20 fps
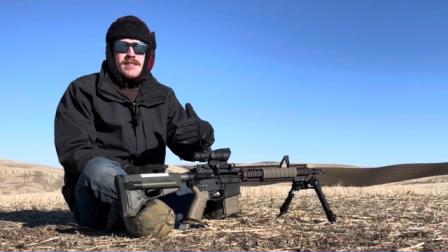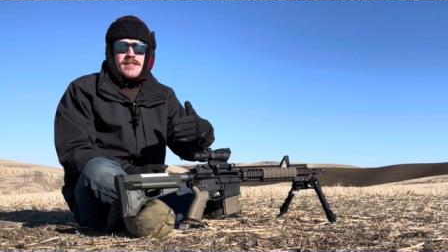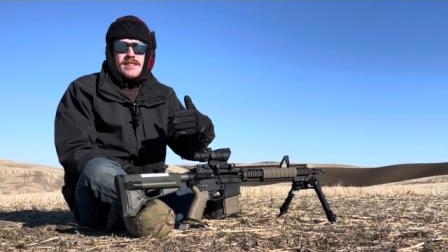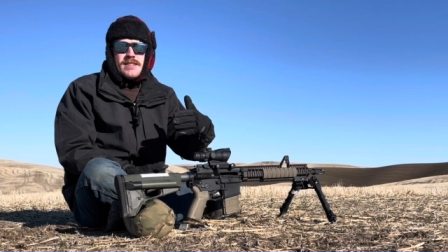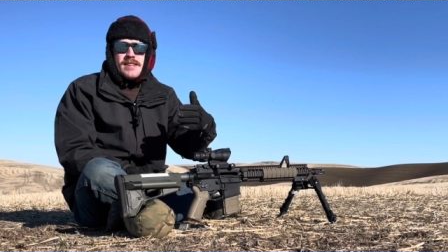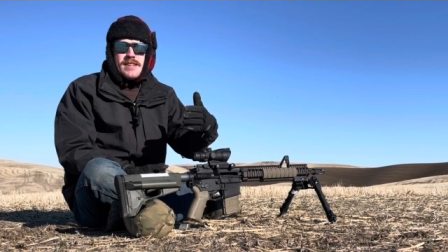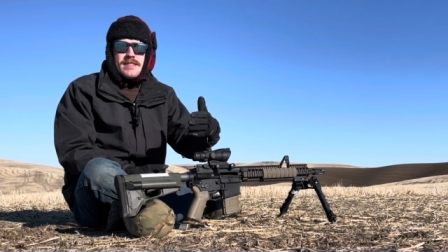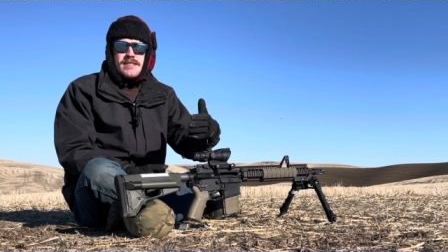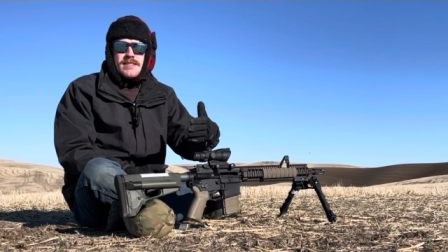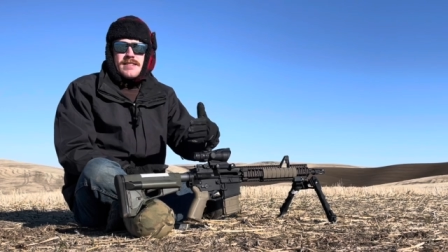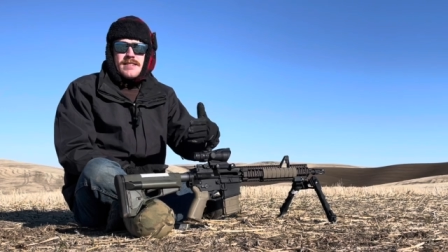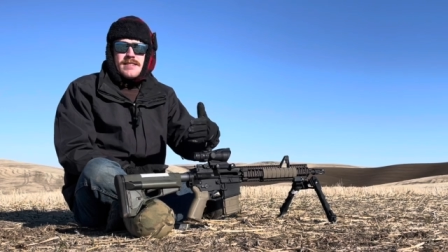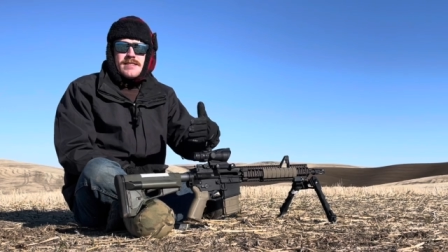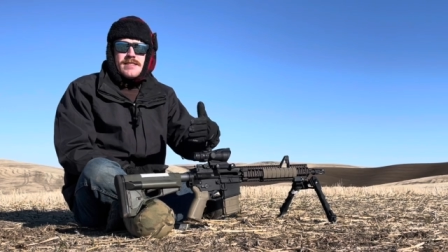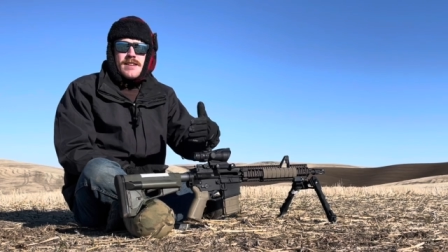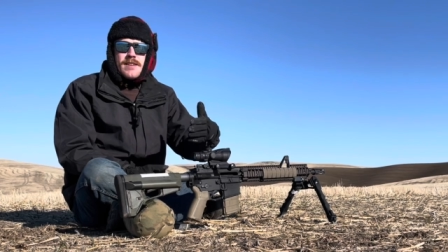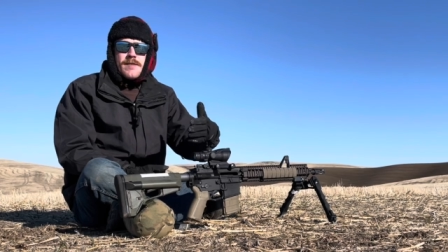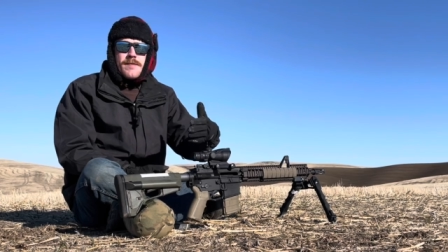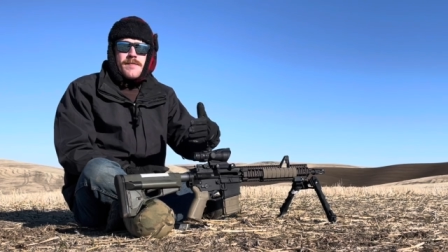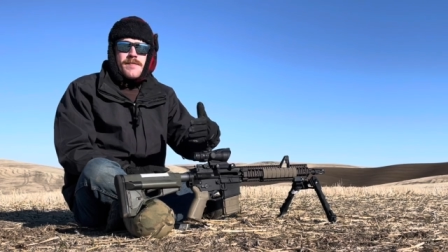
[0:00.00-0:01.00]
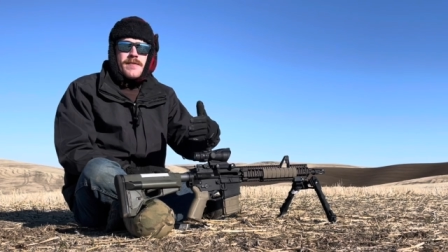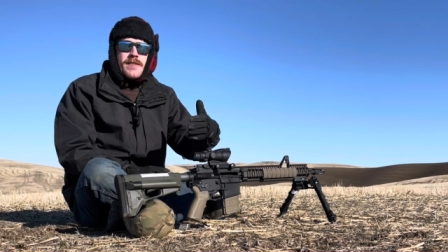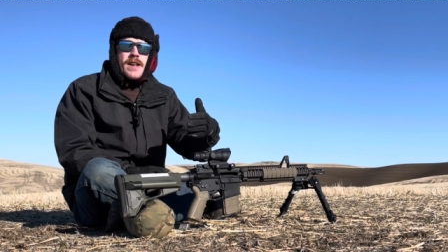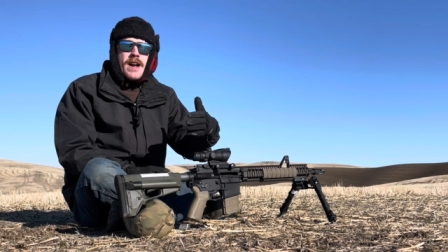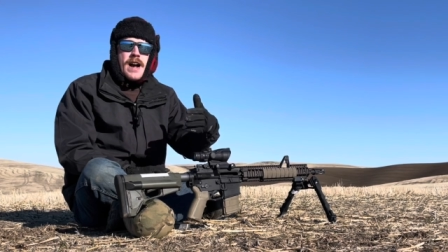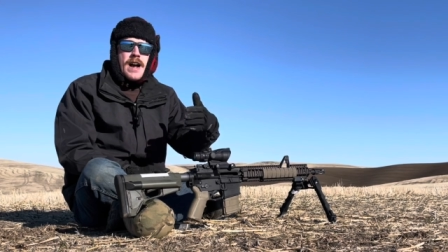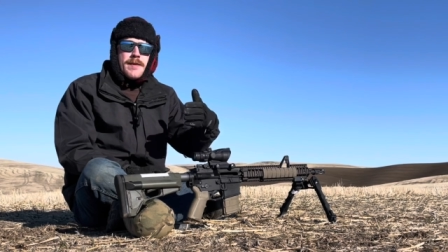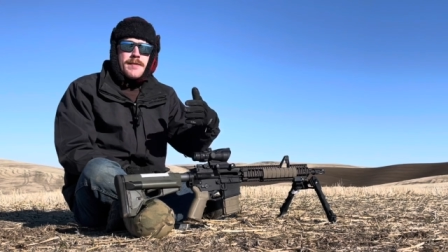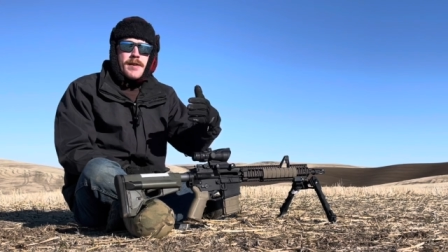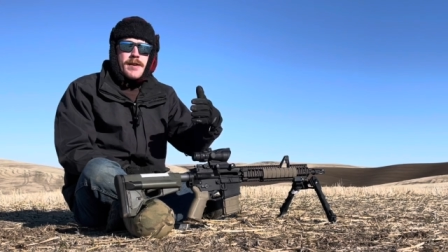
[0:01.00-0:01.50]
to distance,
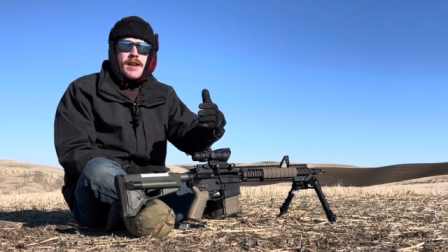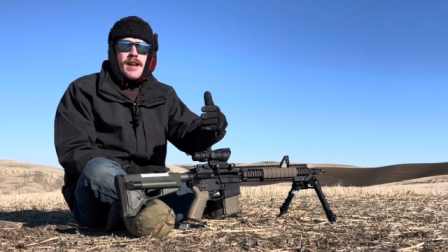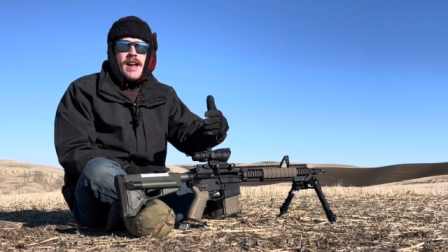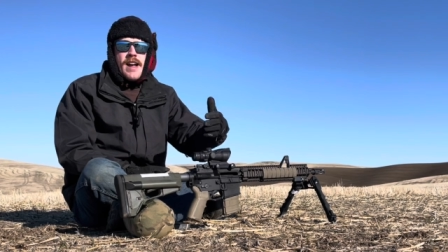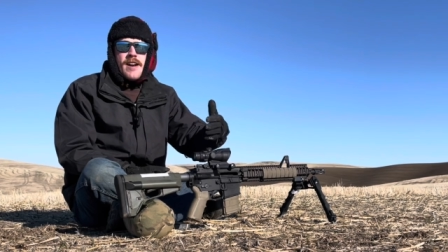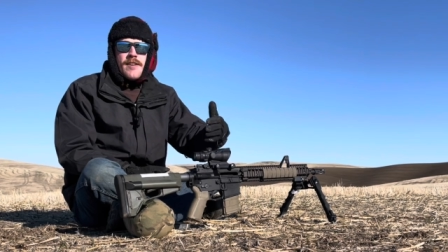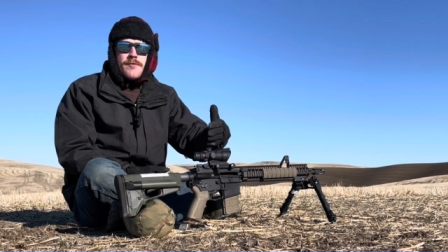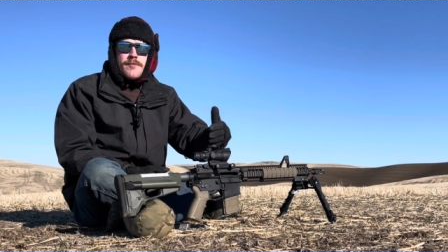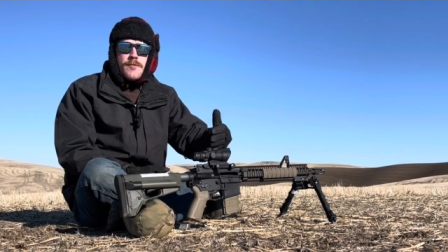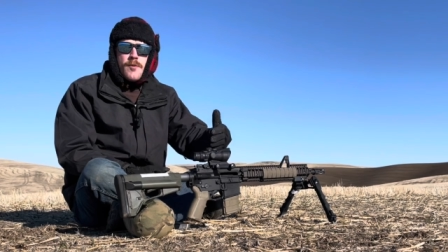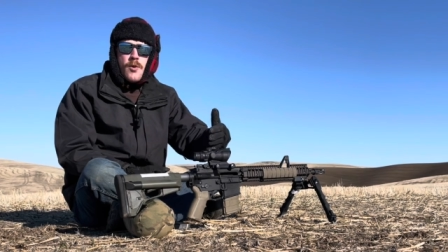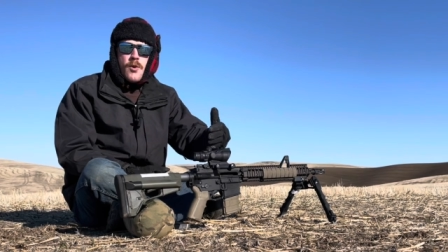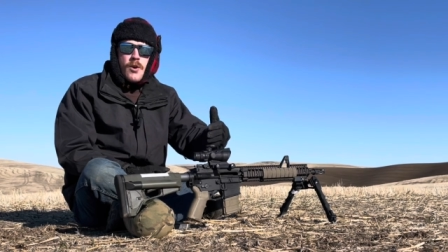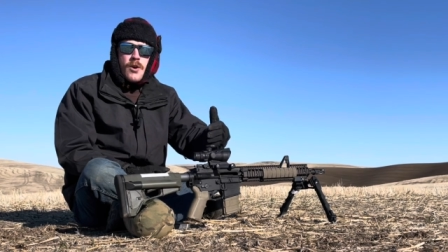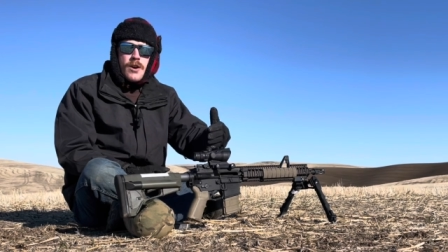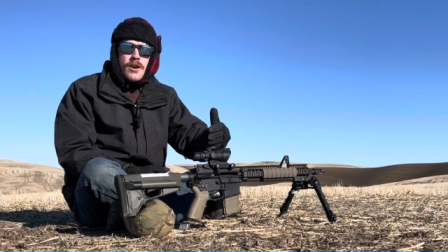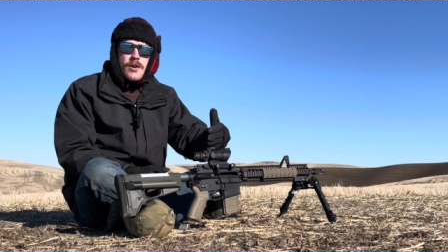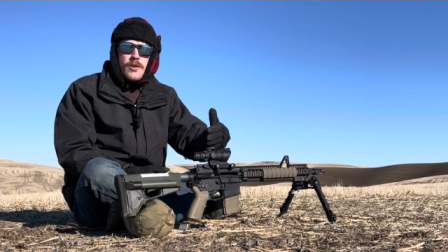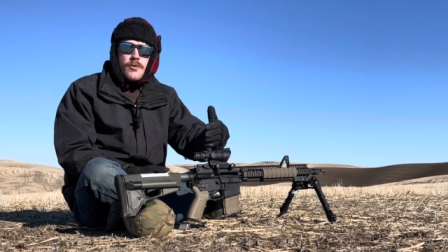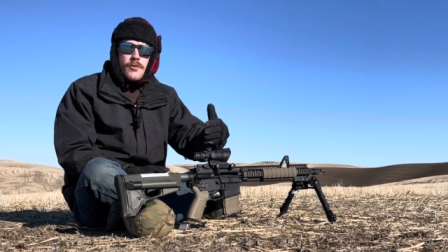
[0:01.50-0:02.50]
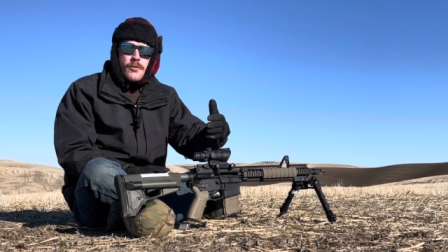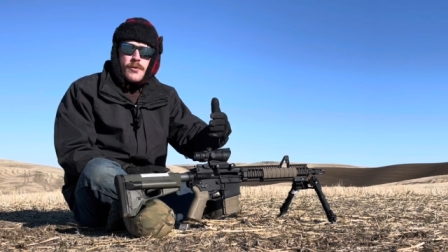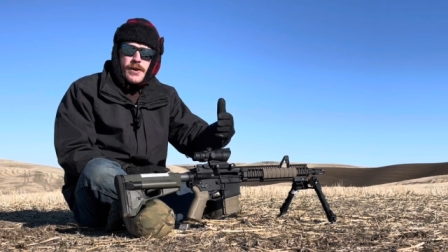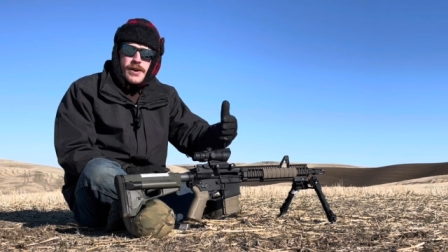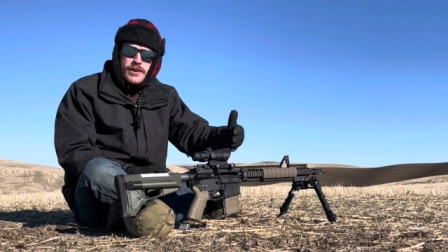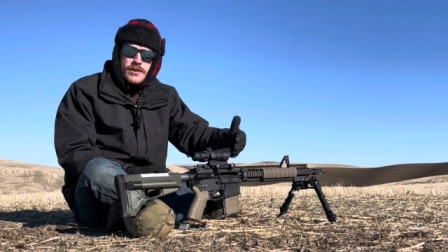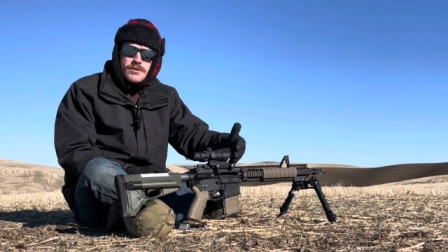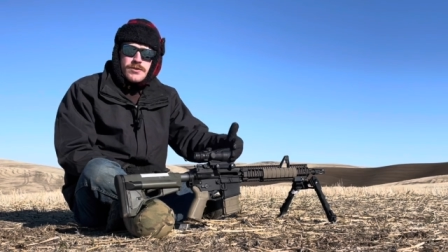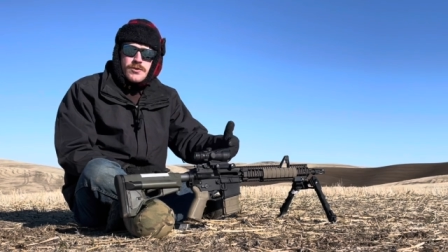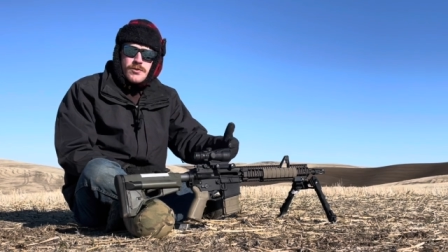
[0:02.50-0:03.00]
I'm gonna have more
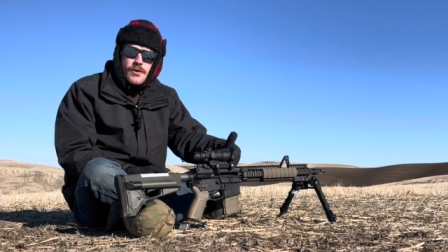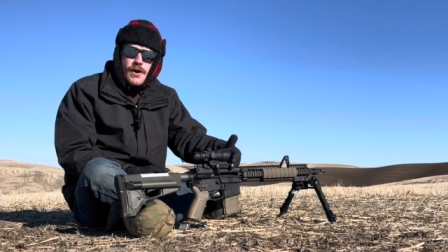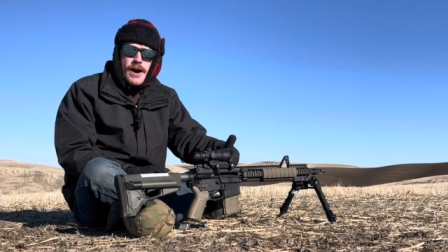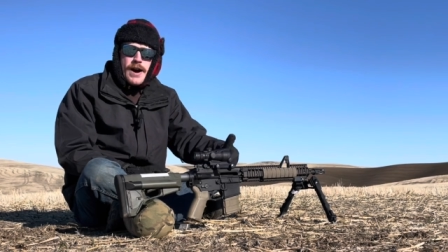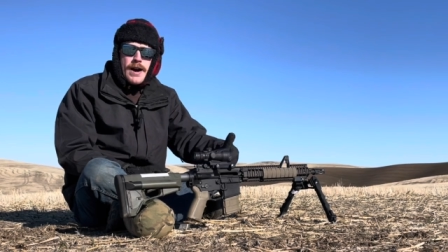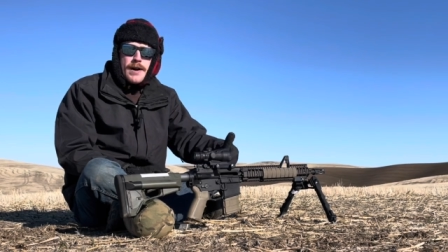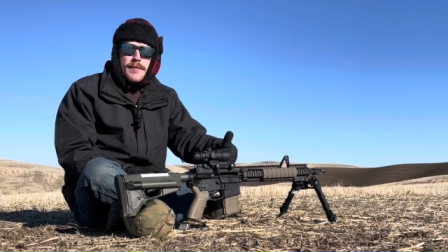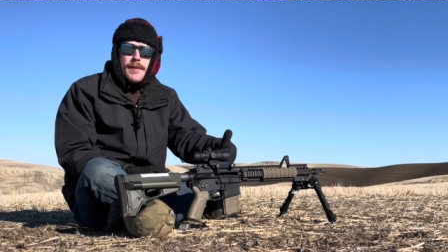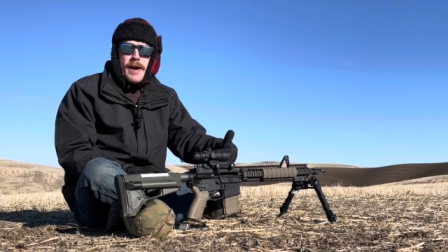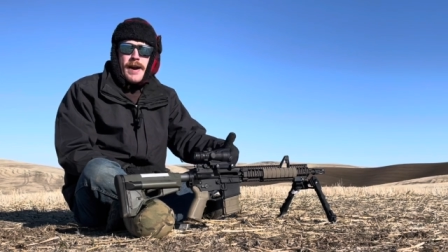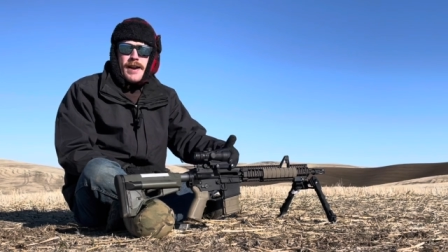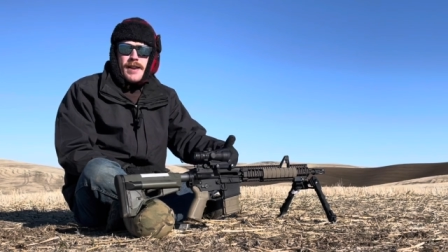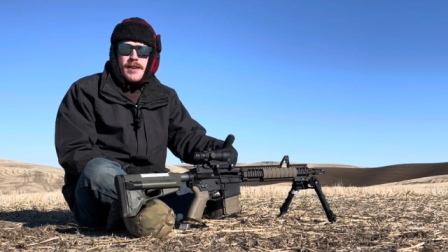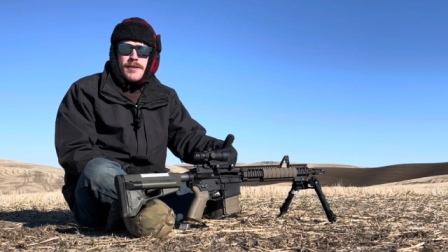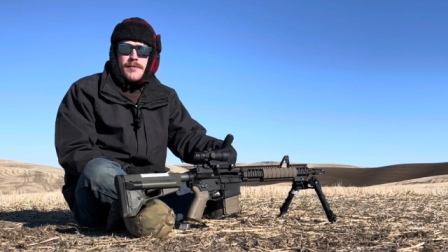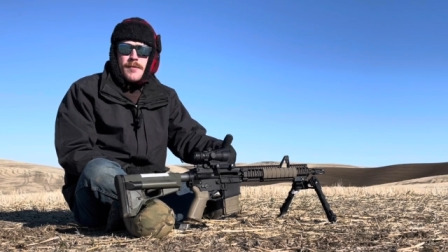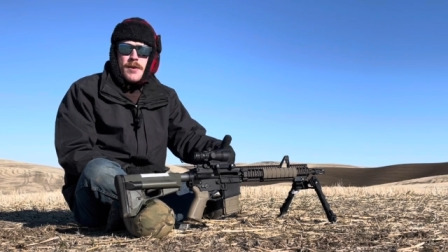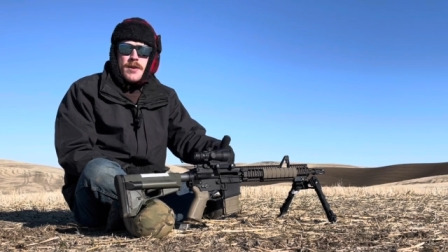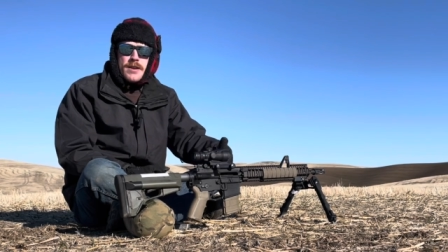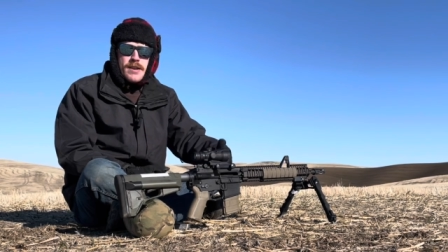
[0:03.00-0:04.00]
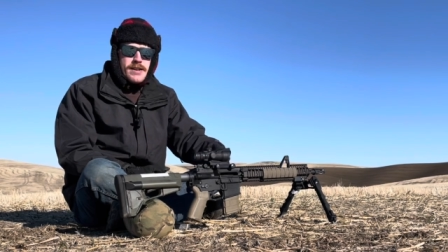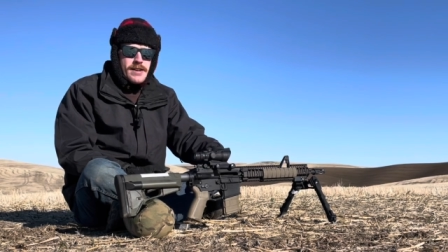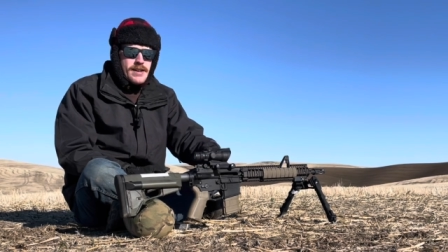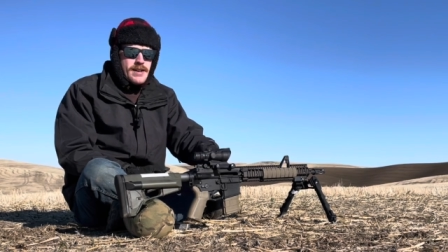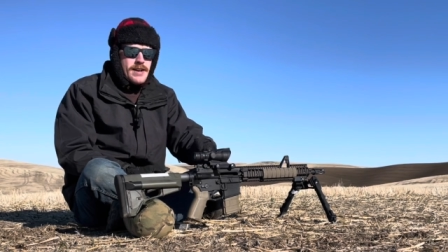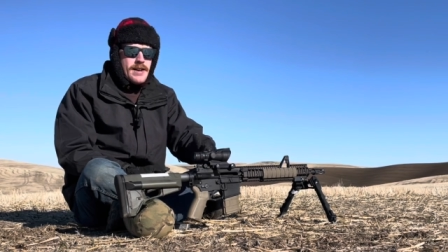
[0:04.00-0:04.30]
real drop out of the bullet